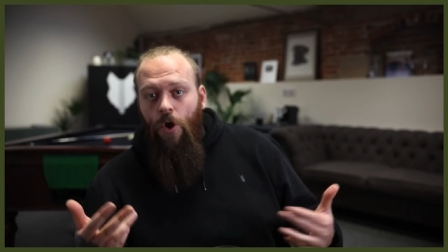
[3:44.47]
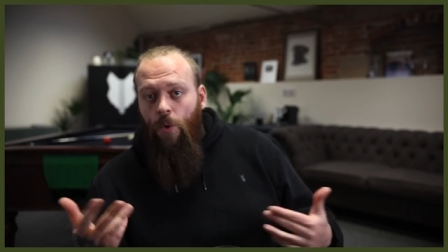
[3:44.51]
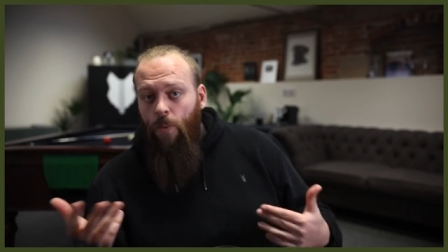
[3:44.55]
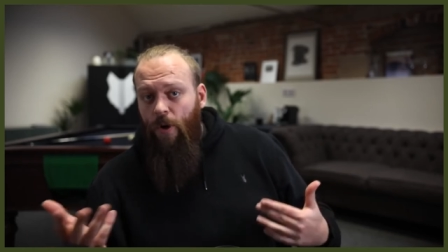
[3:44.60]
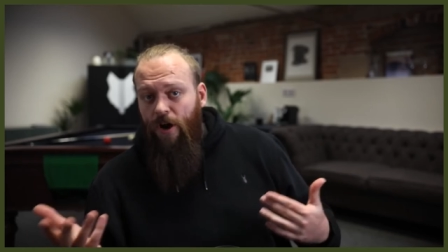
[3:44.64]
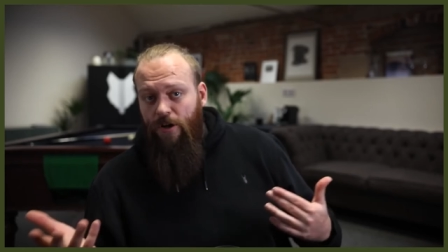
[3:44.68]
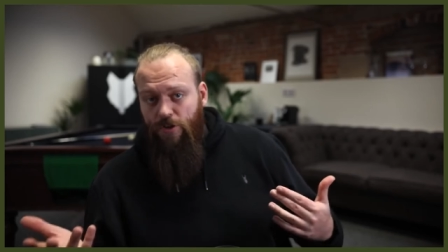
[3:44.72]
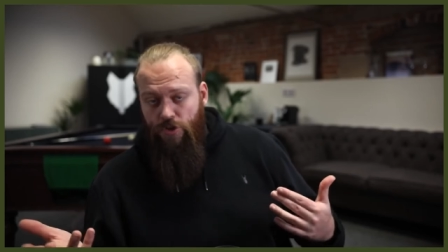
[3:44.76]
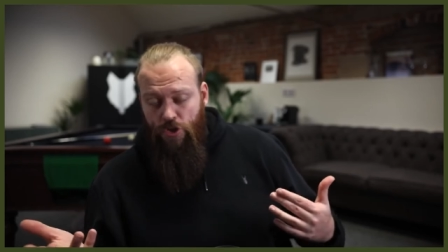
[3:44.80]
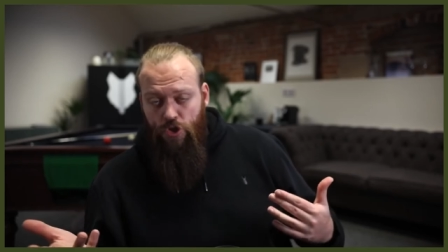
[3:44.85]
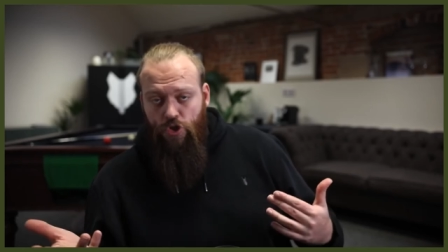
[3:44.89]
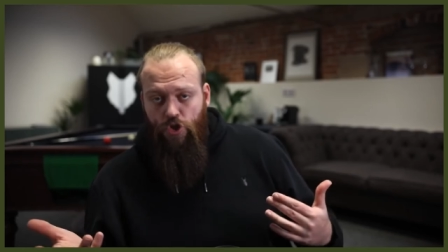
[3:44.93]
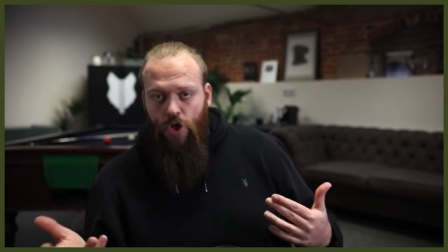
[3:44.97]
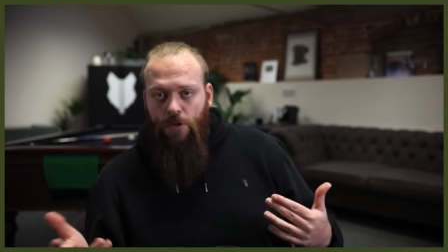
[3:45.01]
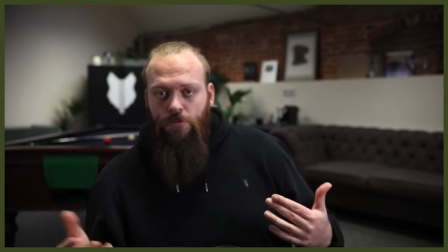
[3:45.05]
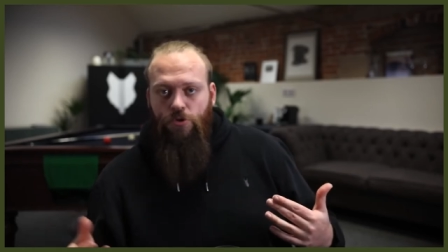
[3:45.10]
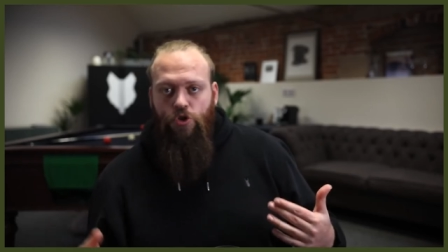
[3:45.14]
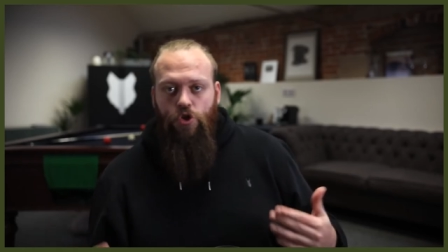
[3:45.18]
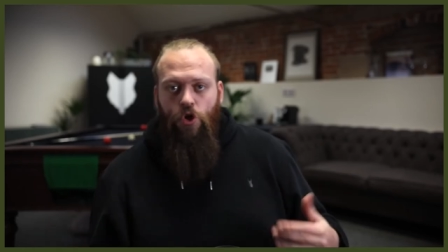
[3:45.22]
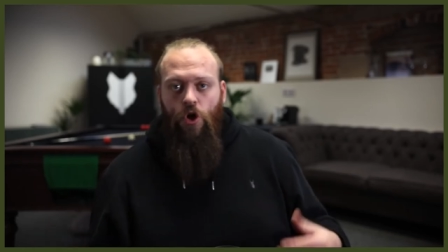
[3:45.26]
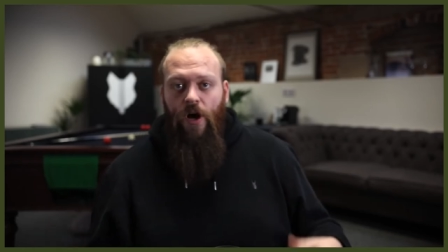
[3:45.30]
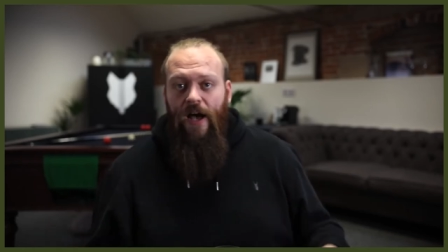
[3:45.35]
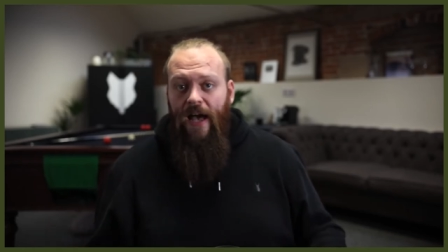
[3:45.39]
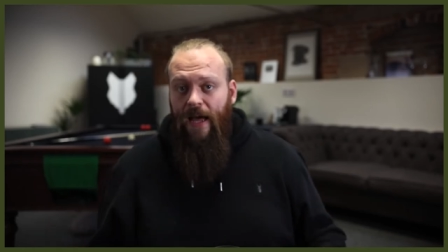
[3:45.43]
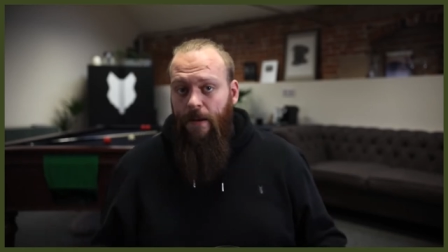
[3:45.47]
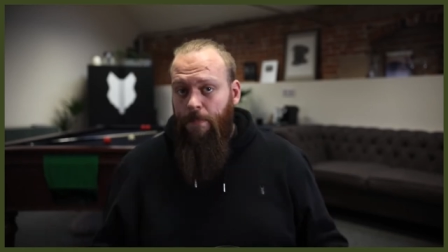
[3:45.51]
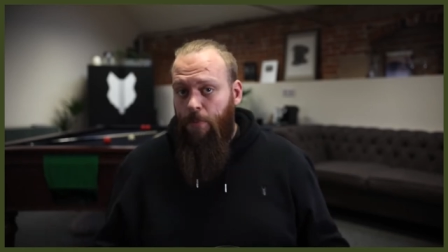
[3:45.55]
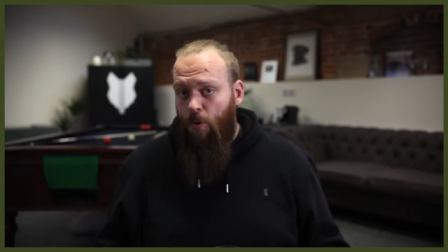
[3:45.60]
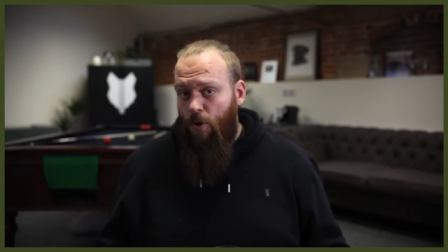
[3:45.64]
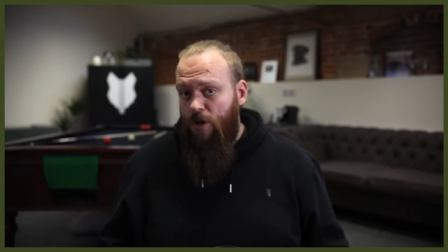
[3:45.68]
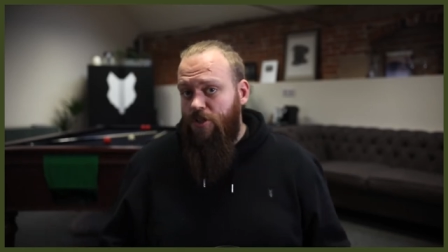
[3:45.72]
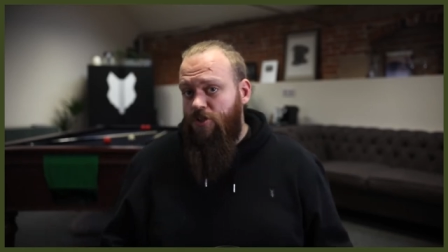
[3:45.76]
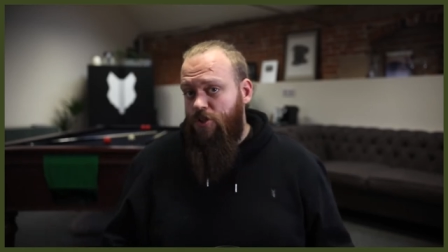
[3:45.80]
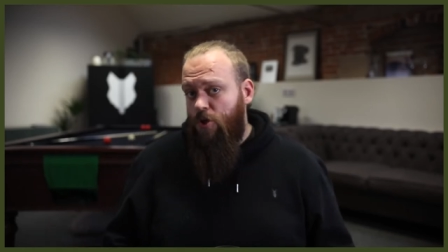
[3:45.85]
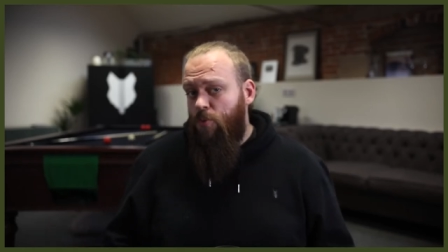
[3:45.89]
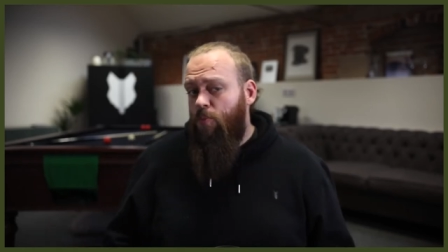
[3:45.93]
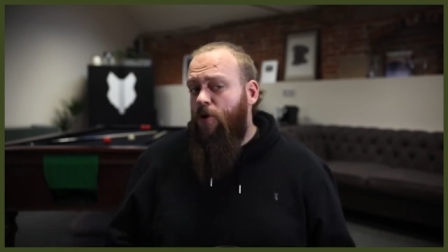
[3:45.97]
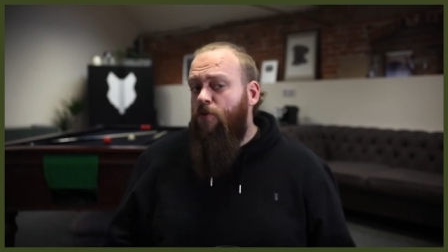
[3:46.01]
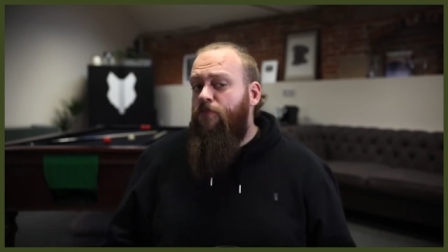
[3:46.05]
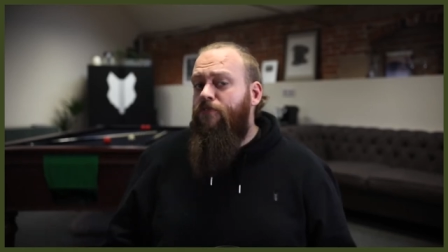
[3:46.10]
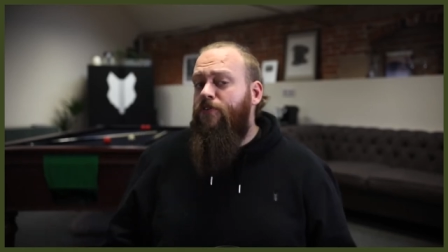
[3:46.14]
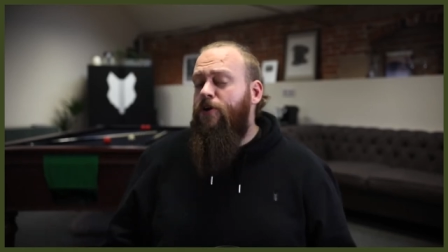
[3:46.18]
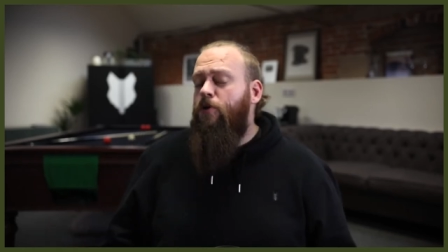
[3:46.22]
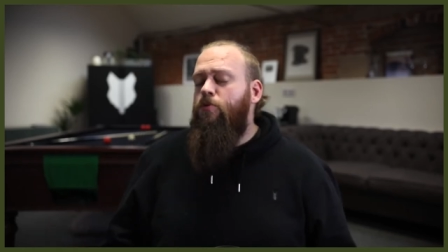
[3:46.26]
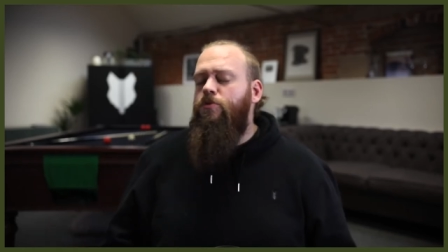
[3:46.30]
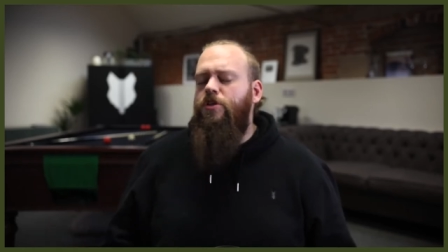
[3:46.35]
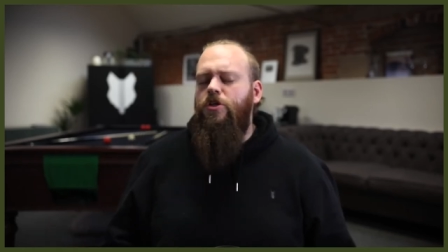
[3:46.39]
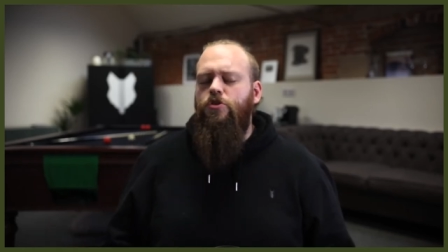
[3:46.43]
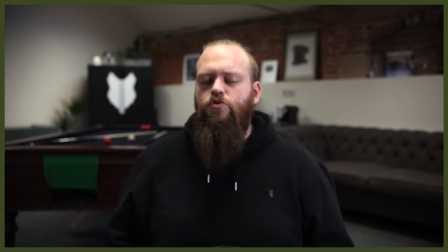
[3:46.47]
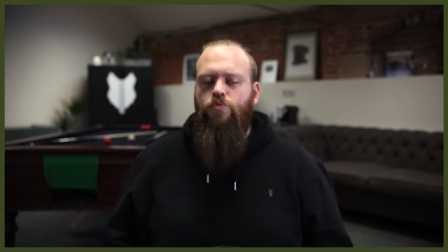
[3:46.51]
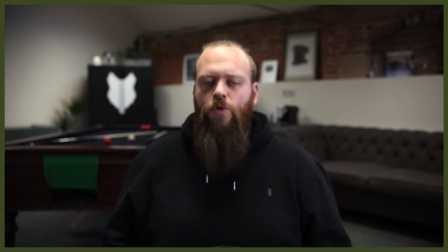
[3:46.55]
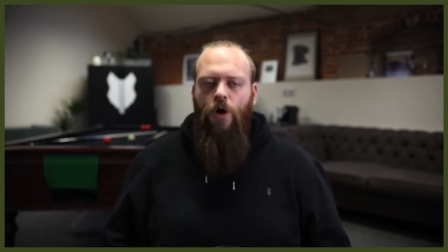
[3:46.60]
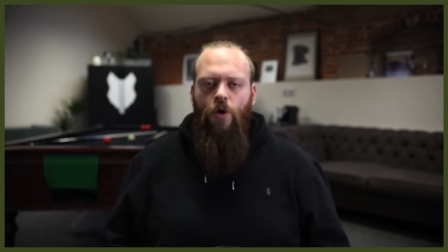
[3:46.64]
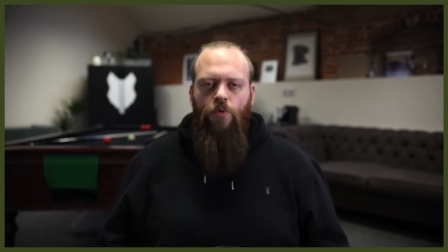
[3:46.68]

whereas the German short-haired pointer will fill this